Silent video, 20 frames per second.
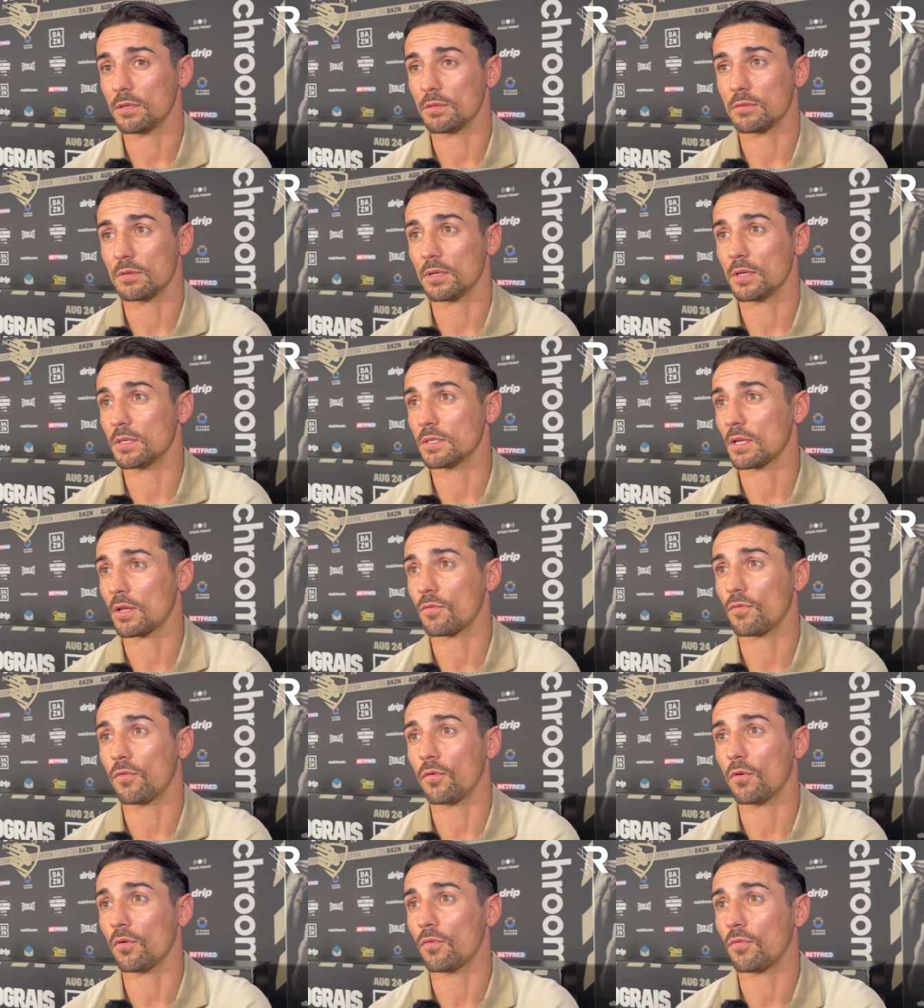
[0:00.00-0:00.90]
he's, had
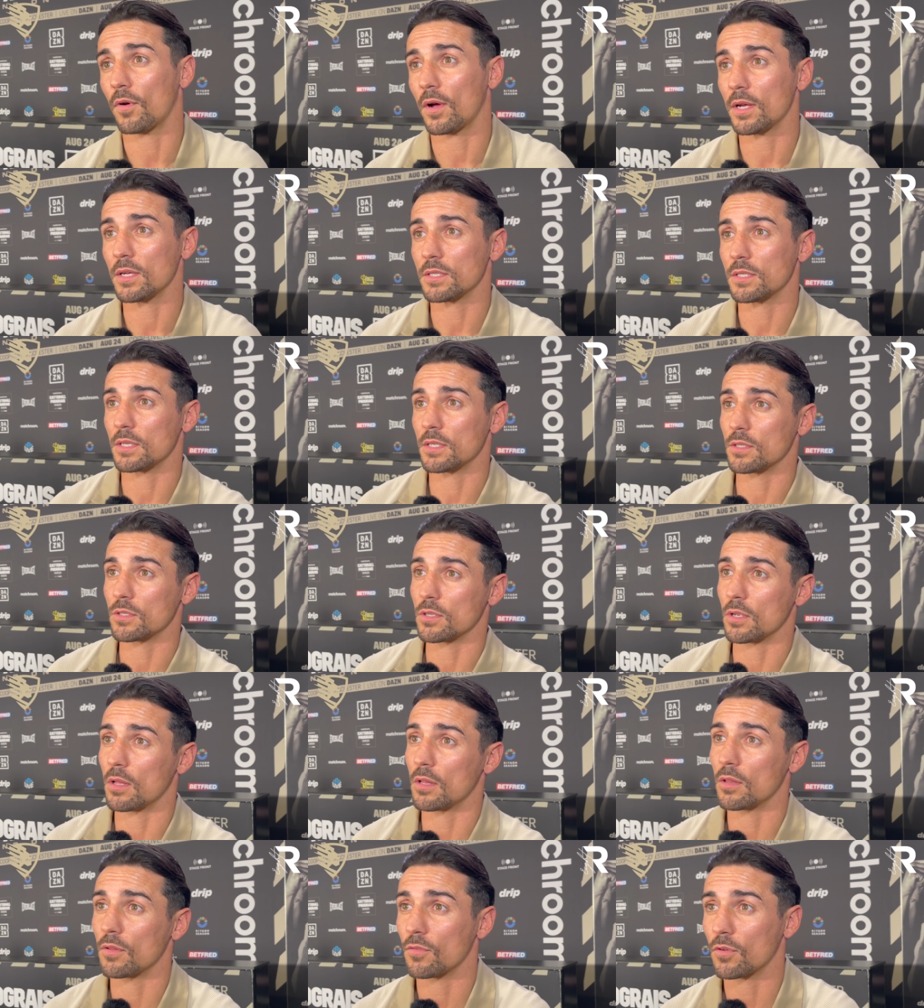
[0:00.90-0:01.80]
four fights since
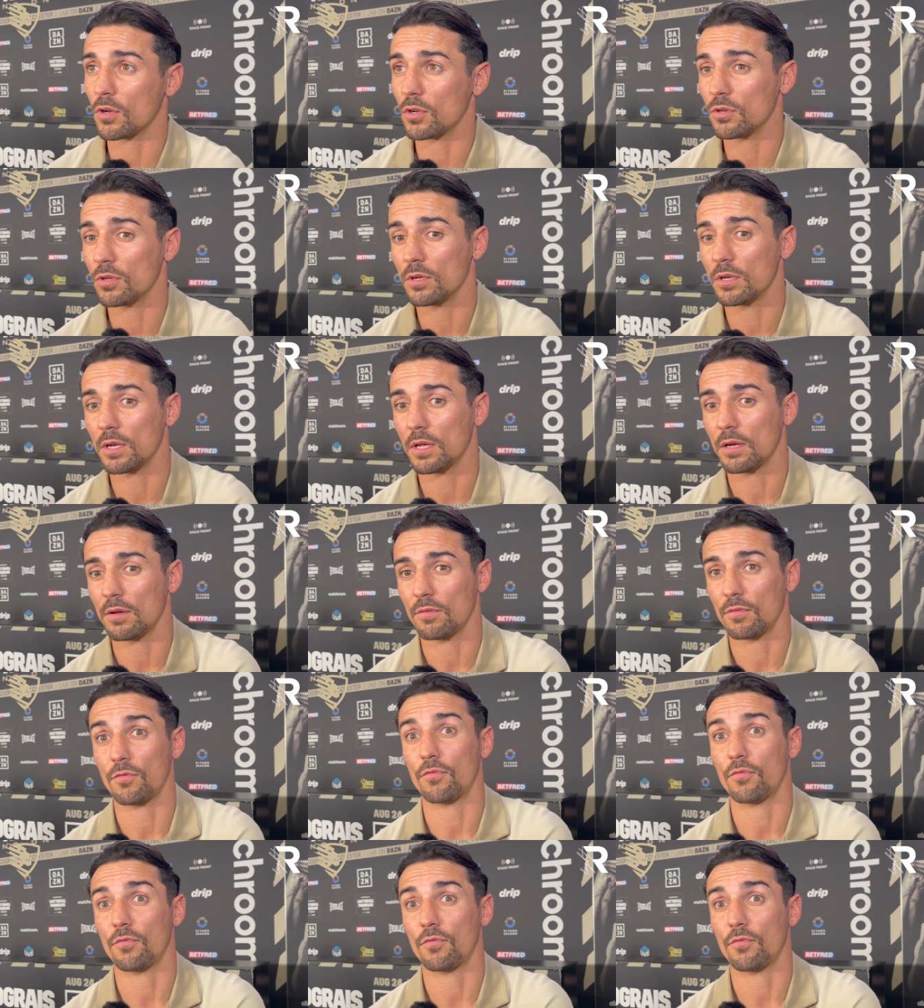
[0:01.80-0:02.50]
all have gone earlier.